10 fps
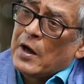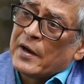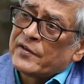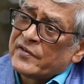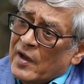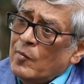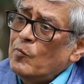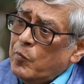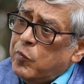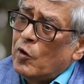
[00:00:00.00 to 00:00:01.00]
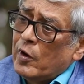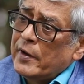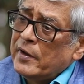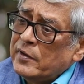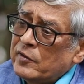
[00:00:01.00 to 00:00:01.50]
At some
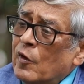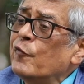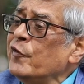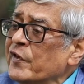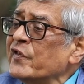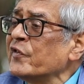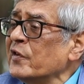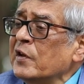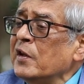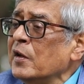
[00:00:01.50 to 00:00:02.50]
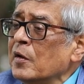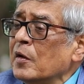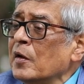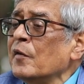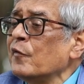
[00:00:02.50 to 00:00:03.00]
point, obviously,
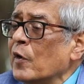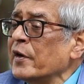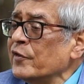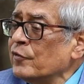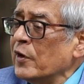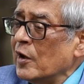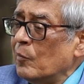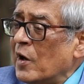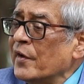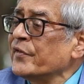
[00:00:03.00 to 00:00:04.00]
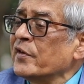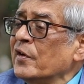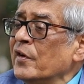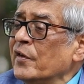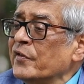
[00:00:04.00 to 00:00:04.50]
if one is doing a
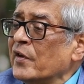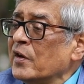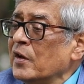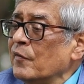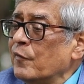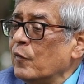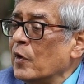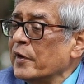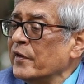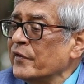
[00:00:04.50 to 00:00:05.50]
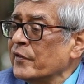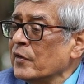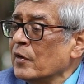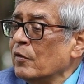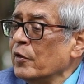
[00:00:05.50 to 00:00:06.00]
master's and if one is
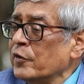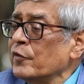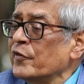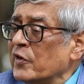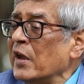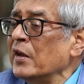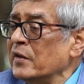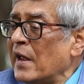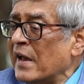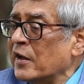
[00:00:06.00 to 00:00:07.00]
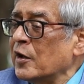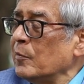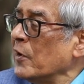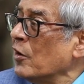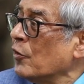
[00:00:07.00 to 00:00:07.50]
going to stay in the
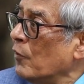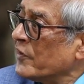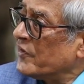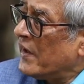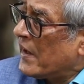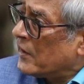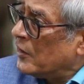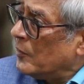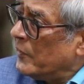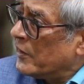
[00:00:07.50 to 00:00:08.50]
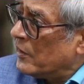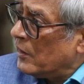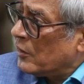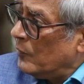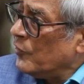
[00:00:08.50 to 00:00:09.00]
academic or quasi academic
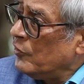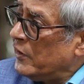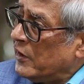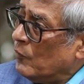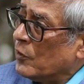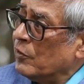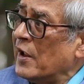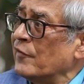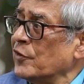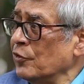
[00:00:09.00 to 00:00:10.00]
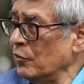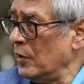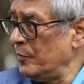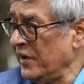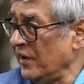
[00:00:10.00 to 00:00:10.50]
community, one would have to
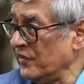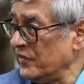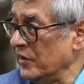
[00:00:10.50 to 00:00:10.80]
do a PhD.